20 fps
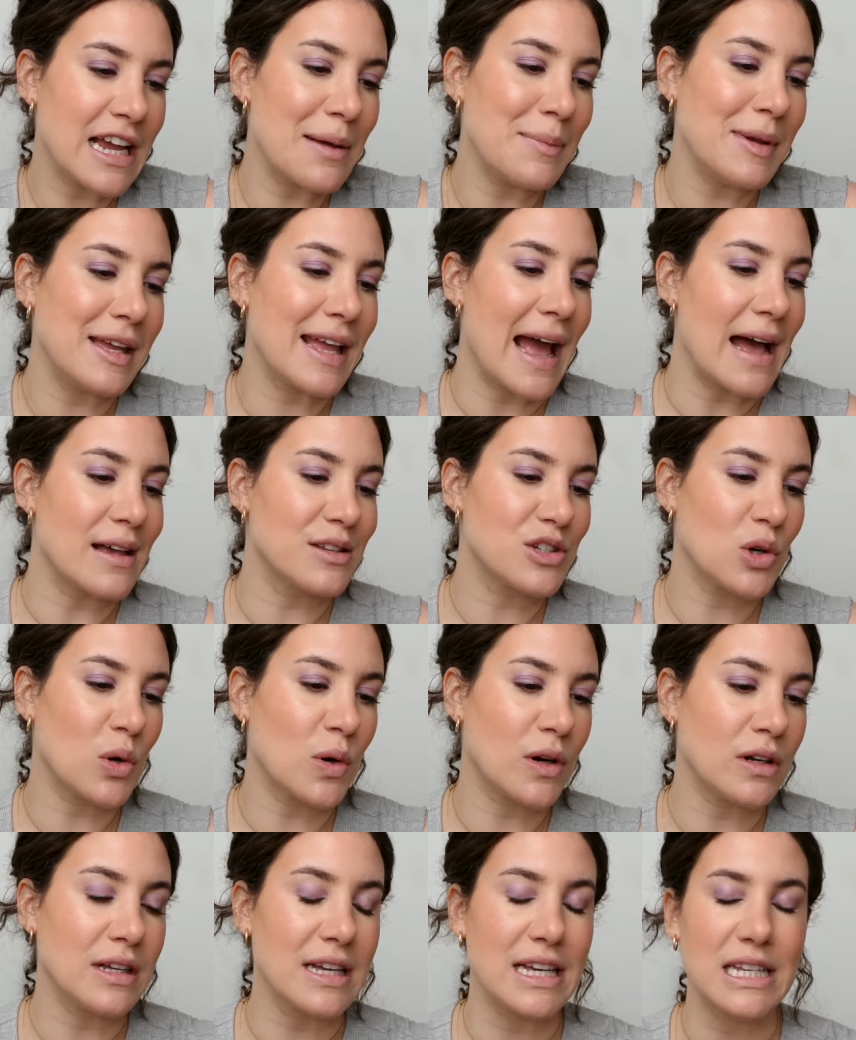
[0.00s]
I mean, castor
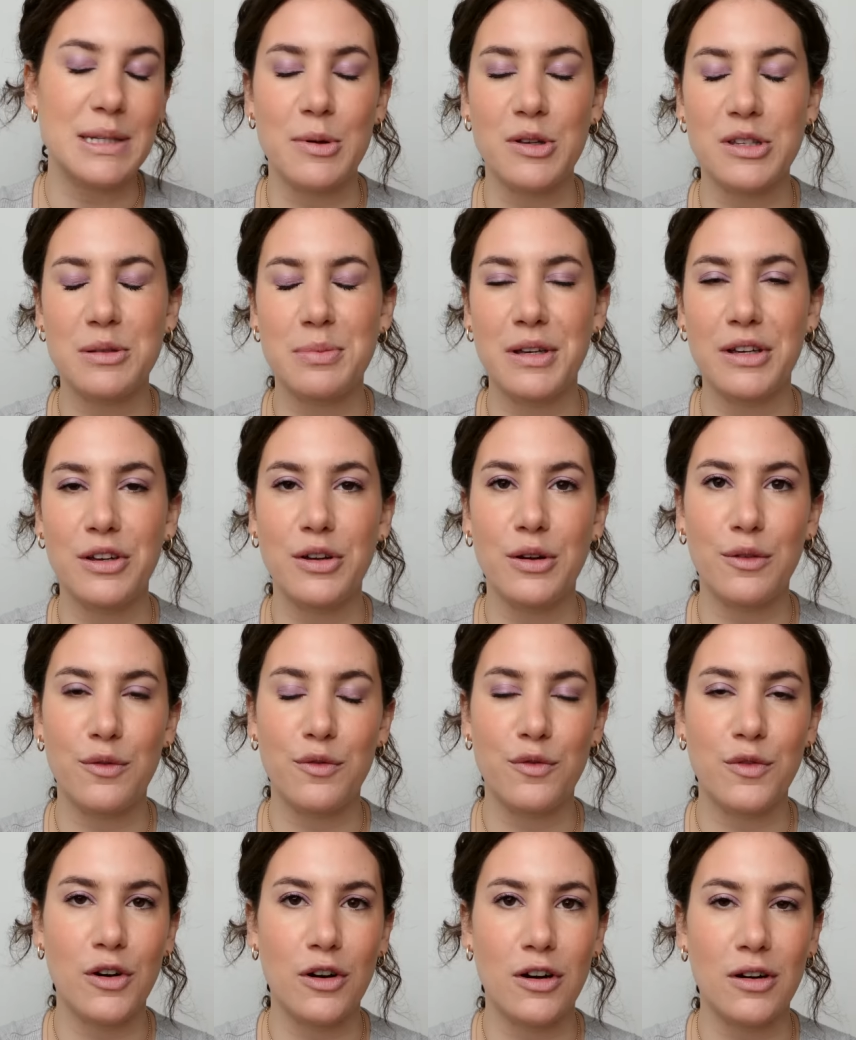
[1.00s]
oil is supposed to be good
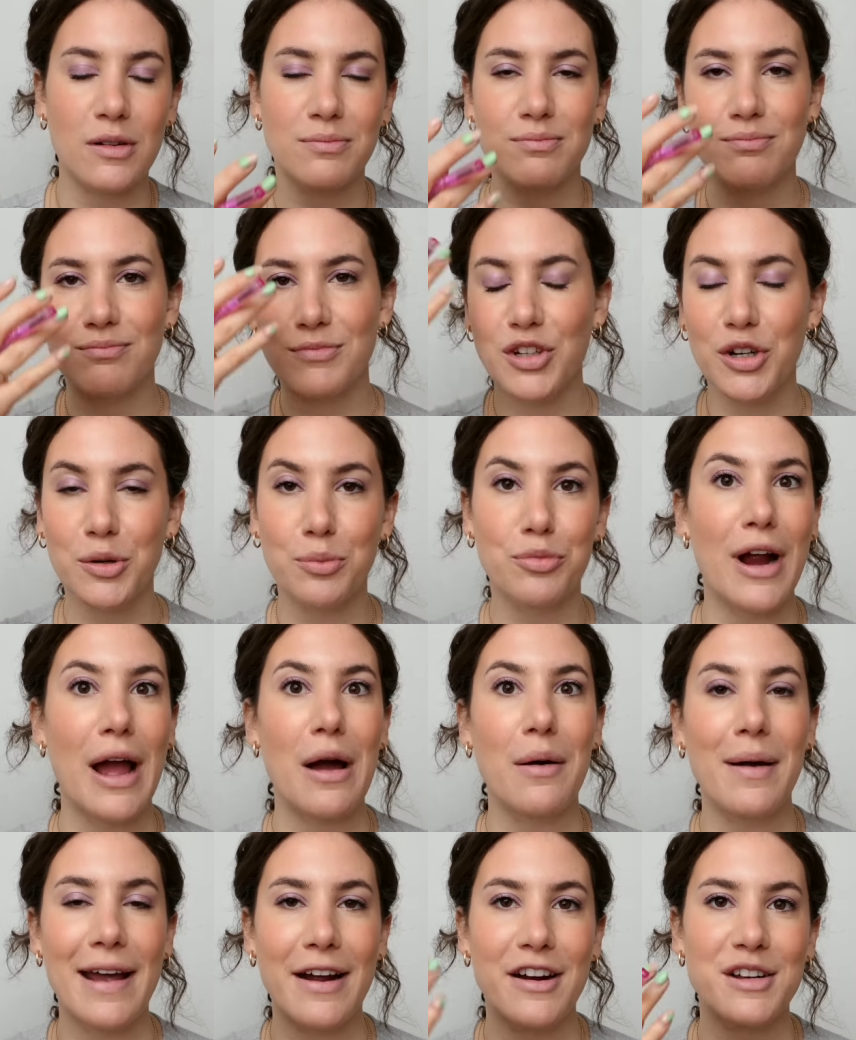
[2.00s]
for your
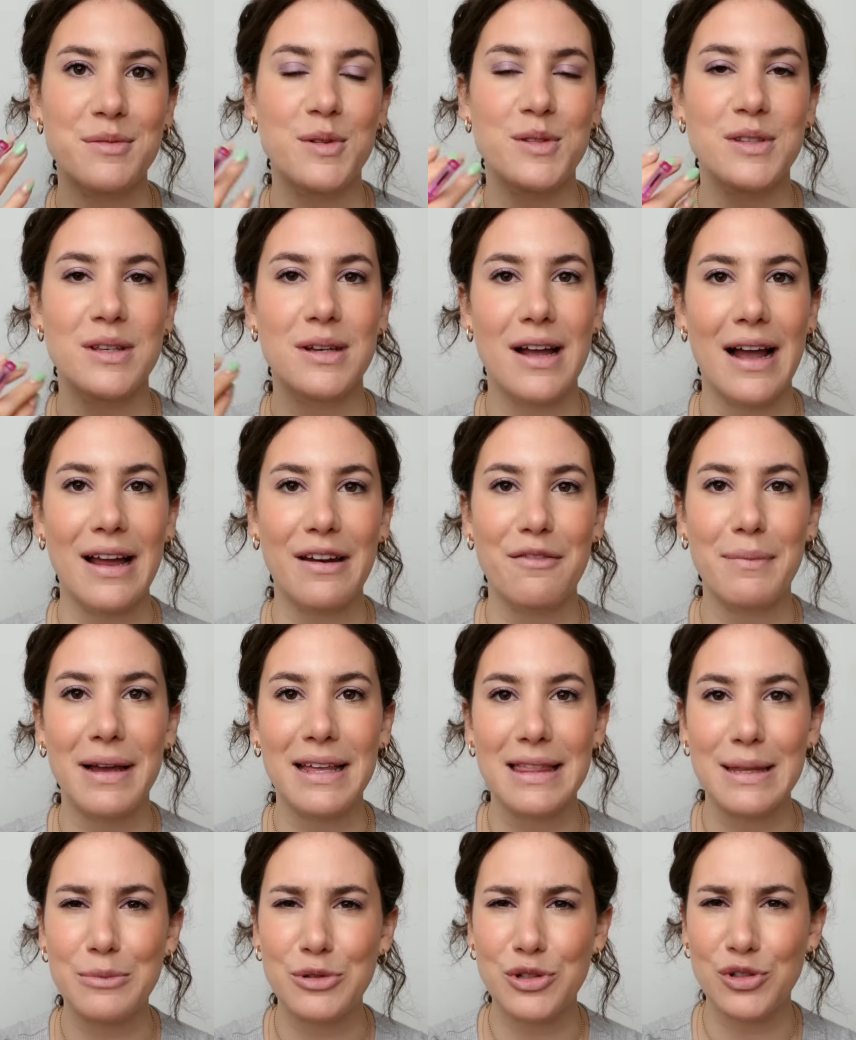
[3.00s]
brow hair, is supposed to kind of
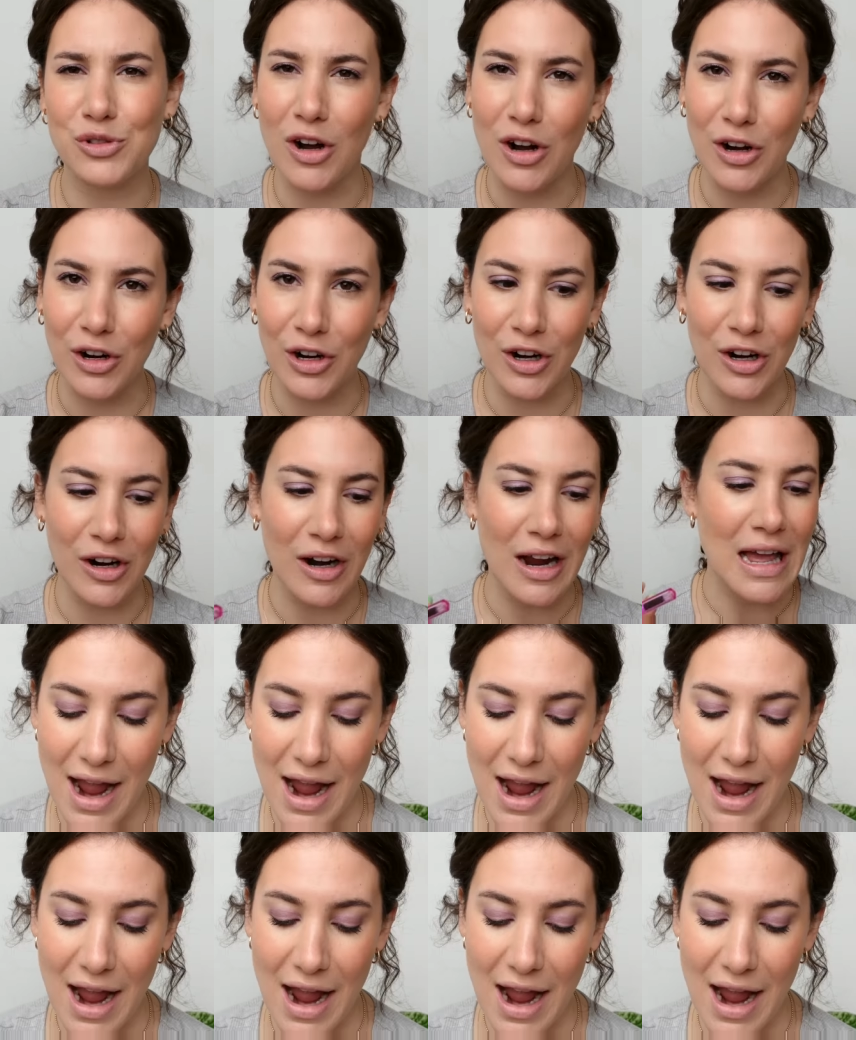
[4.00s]
make them stronger.